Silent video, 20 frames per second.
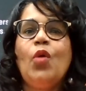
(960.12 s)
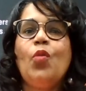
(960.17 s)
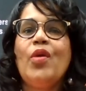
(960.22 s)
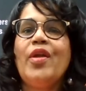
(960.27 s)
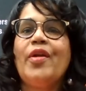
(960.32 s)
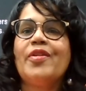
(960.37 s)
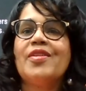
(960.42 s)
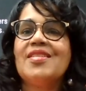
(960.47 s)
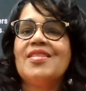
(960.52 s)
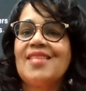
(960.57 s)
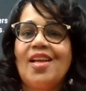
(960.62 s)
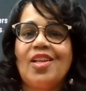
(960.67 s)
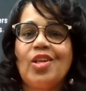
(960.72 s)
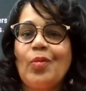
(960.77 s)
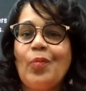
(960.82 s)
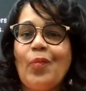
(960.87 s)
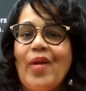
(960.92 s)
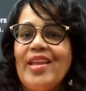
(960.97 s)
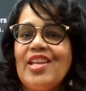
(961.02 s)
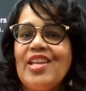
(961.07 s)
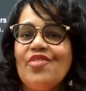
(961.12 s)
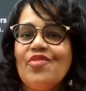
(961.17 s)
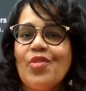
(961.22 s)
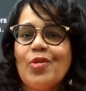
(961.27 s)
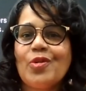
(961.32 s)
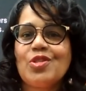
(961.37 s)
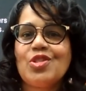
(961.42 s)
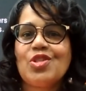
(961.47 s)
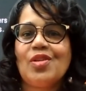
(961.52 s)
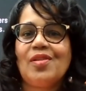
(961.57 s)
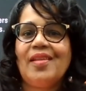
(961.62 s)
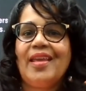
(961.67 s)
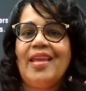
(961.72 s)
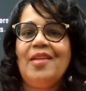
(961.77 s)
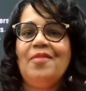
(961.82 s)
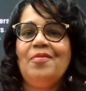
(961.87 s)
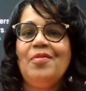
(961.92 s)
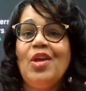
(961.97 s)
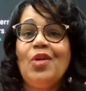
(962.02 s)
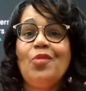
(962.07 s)
we are celebrating
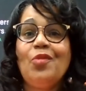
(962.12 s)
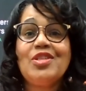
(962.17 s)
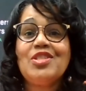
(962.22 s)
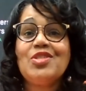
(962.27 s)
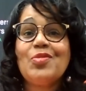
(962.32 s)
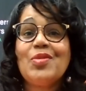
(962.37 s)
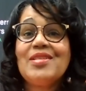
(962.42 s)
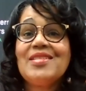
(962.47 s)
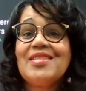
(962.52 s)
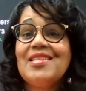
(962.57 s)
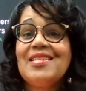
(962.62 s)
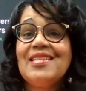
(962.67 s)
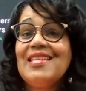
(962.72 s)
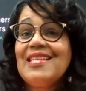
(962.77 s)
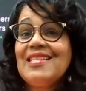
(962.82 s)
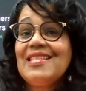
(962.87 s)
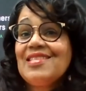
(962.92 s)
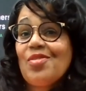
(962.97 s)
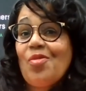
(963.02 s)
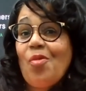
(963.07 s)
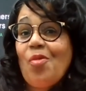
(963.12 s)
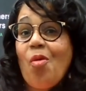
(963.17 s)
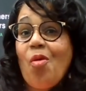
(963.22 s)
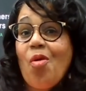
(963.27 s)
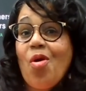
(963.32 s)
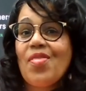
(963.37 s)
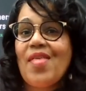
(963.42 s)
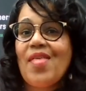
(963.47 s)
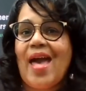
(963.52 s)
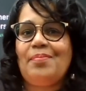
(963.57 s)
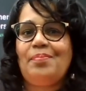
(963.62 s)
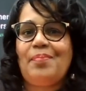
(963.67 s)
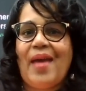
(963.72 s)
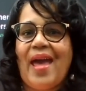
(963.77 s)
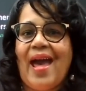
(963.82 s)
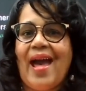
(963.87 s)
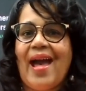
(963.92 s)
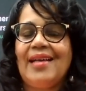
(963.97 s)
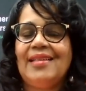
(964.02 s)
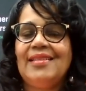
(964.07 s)
virtually, which was, isn't all that
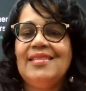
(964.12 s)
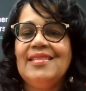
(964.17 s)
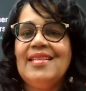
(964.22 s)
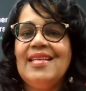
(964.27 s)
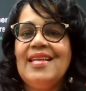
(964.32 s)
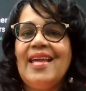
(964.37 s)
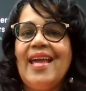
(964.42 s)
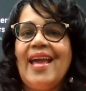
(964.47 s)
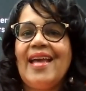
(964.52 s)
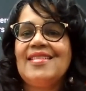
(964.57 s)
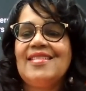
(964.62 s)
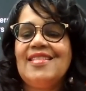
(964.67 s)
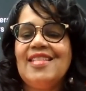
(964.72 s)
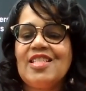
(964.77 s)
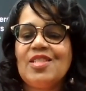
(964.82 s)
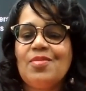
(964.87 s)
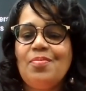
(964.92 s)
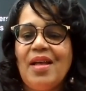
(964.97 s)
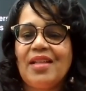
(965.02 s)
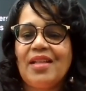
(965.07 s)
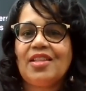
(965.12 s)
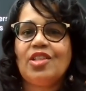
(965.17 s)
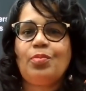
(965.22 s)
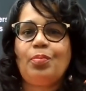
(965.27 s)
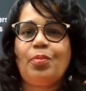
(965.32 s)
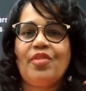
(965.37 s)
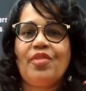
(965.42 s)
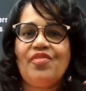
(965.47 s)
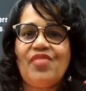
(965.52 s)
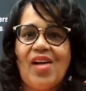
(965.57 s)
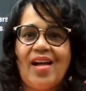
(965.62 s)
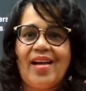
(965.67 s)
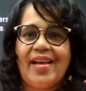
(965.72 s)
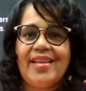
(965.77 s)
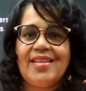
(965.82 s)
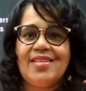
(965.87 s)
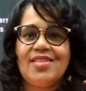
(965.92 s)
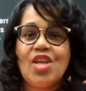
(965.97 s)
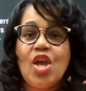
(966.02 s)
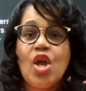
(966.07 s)
bad as this method
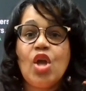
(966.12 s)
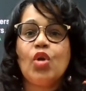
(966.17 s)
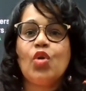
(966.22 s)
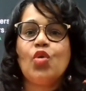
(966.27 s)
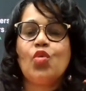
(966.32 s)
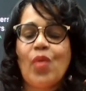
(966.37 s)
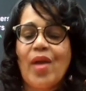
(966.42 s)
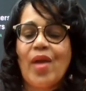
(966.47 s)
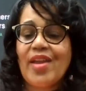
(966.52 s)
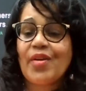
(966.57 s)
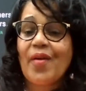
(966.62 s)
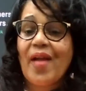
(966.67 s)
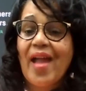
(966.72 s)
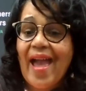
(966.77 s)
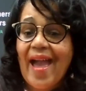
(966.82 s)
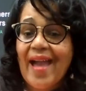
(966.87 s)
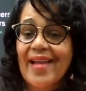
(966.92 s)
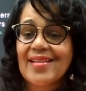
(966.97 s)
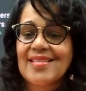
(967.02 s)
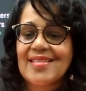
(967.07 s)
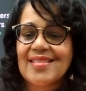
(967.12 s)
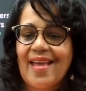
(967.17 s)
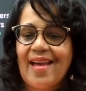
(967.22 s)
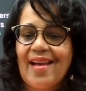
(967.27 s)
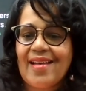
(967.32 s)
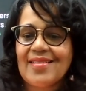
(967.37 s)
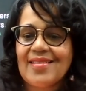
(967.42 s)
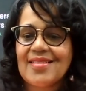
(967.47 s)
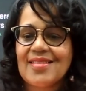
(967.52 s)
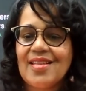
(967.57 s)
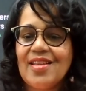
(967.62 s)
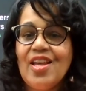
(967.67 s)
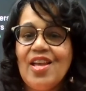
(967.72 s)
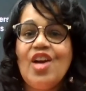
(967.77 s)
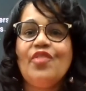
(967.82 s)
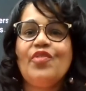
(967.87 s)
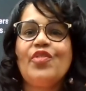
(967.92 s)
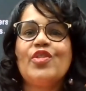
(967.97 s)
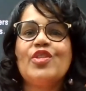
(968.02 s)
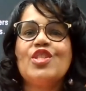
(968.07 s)
provides greater access
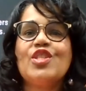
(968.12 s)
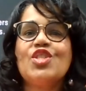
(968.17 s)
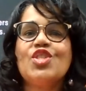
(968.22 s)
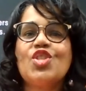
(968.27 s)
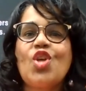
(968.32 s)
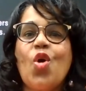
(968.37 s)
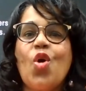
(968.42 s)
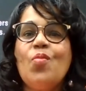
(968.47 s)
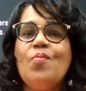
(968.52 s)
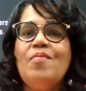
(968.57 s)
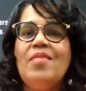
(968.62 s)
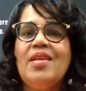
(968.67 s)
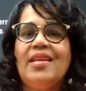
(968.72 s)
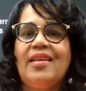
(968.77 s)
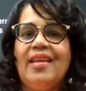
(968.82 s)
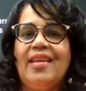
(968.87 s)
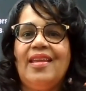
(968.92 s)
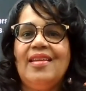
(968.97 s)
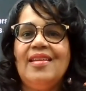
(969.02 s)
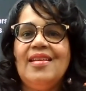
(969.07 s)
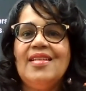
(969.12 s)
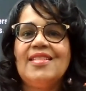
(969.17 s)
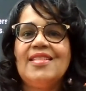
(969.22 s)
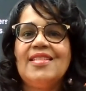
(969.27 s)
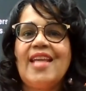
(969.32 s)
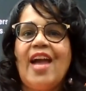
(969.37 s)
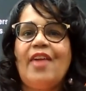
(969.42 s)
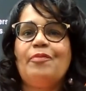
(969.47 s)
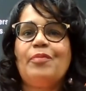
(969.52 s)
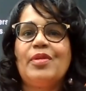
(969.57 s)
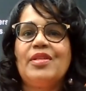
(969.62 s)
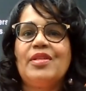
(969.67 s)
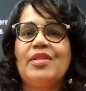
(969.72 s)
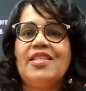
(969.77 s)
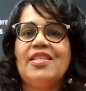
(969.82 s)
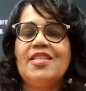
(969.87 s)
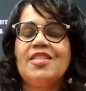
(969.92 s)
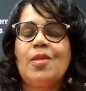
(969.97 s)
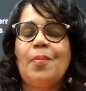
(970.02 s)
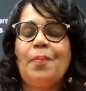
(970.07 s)
for so many to have
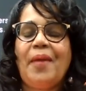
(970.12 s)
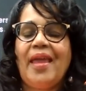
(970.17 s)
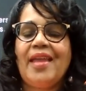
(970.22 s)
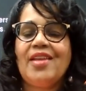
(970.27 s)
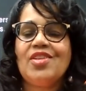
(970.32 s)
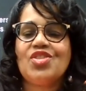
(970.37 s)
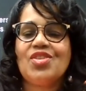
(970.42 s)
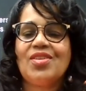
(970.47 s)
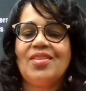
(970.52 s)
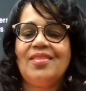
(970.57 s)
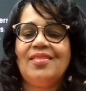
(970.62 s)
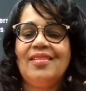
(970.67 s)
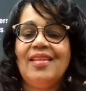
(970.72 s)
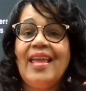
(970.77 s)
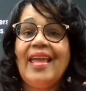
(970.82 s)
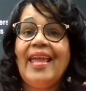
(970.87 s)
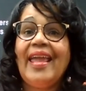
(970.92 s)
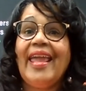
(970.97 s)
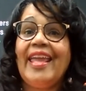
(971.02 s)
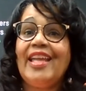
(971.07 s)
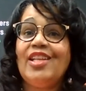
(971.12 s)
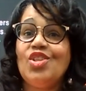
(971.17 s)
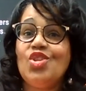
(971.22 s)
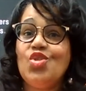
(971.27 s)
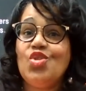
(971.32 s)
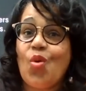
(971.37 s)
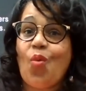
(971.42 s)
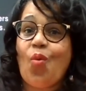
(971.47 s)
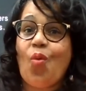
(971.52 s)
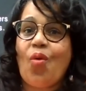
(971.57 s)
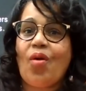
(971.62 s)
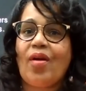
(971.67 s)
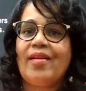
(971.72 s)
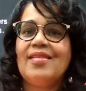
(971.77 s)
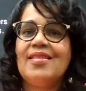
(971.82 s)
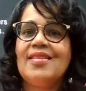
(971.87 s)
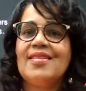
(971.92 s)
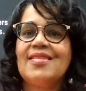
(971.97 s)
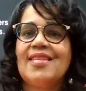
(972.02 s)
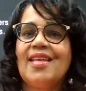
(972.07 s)
participation in your
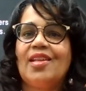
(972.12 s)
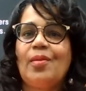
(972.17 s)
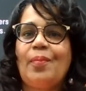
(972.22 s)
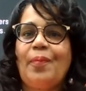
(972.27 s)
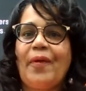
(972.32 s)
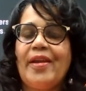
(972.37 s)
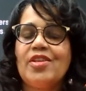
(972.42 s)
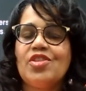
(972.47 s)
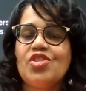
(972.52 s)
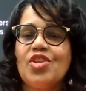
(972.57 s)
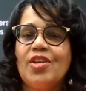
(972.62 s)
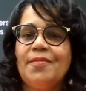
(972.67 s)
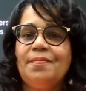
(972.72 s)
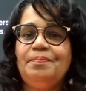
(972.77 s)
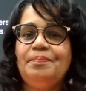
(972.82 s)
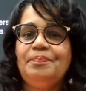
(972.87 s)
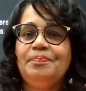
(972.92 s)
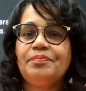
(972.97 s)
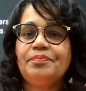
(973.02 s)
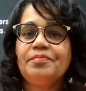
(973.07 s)
celebration.